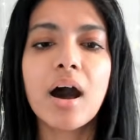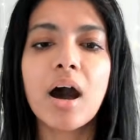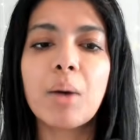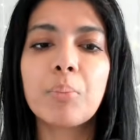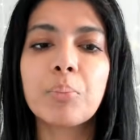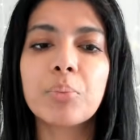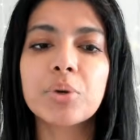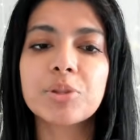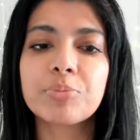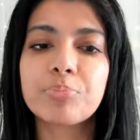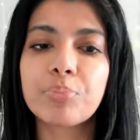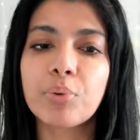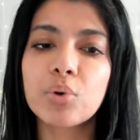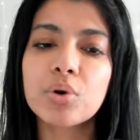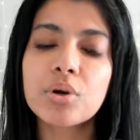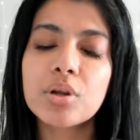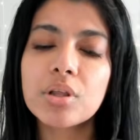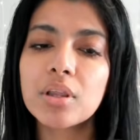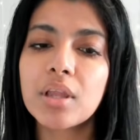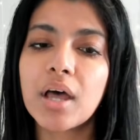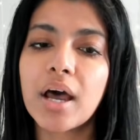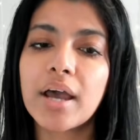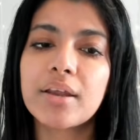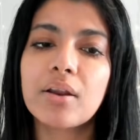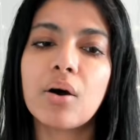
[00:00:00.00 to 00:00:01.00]
With
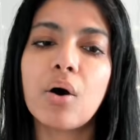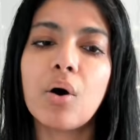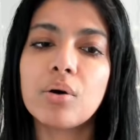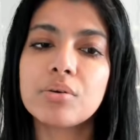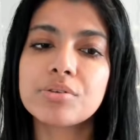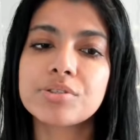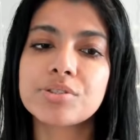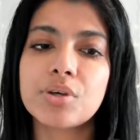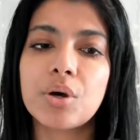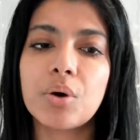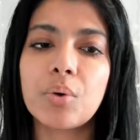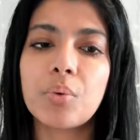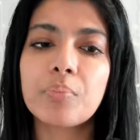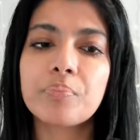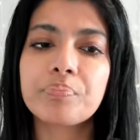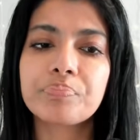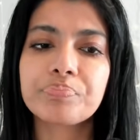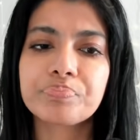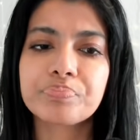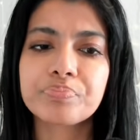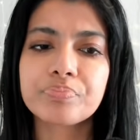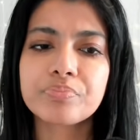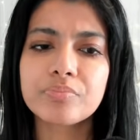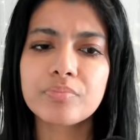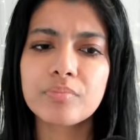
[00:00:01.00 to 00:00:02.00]
borderline also,
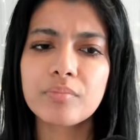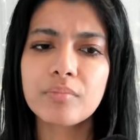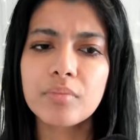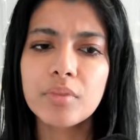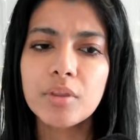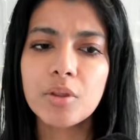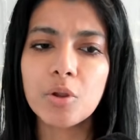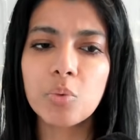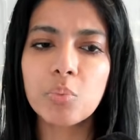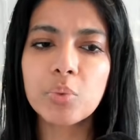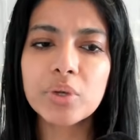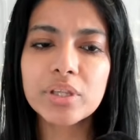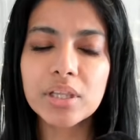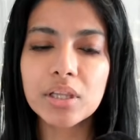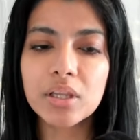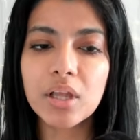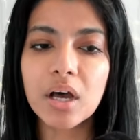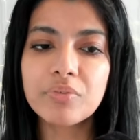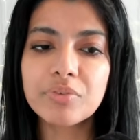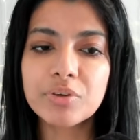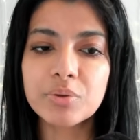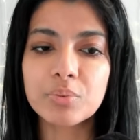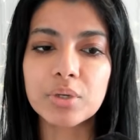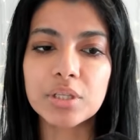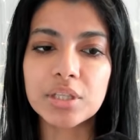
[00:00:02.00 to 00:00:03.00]
with love
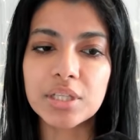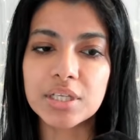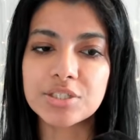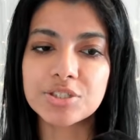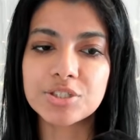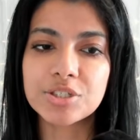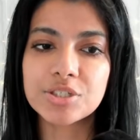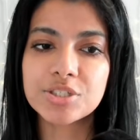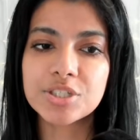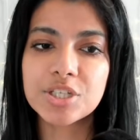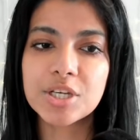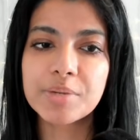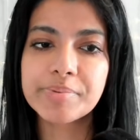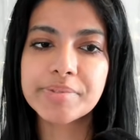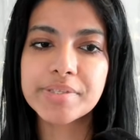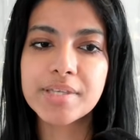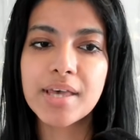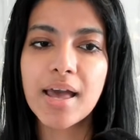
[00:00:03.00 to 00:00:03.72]
and relationships,